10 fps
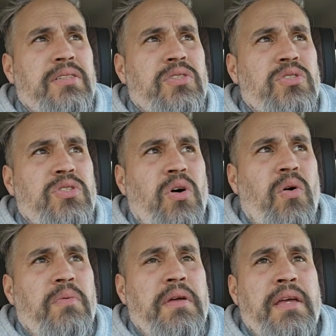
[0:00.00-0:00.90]

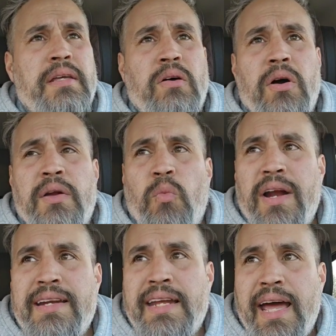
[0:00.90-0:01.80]
So, and, you know, in
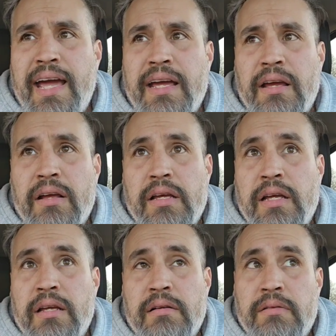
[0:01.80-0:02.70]
one day,
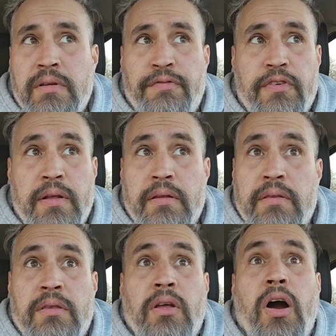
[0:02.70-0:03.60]
if
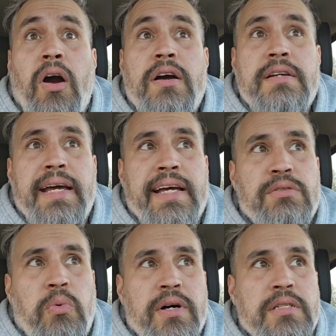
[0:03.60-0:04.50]
the hard
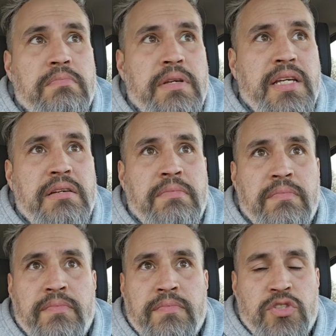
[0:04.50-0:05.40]
days was me
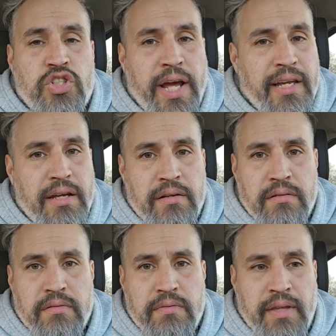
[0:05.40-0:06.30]
checking
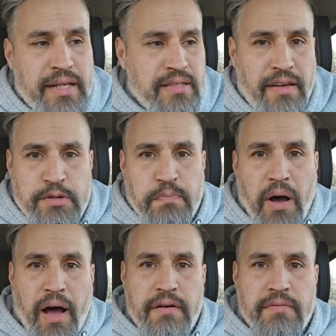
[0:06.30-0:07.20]
that same
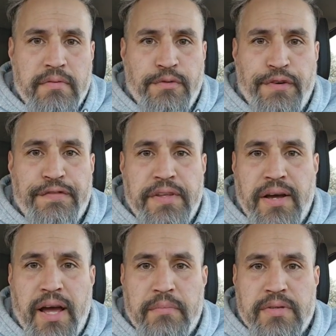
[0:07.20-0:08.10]
spot 50
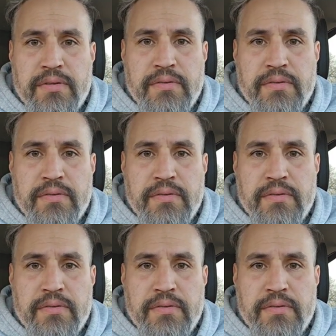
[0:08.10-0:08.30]
times.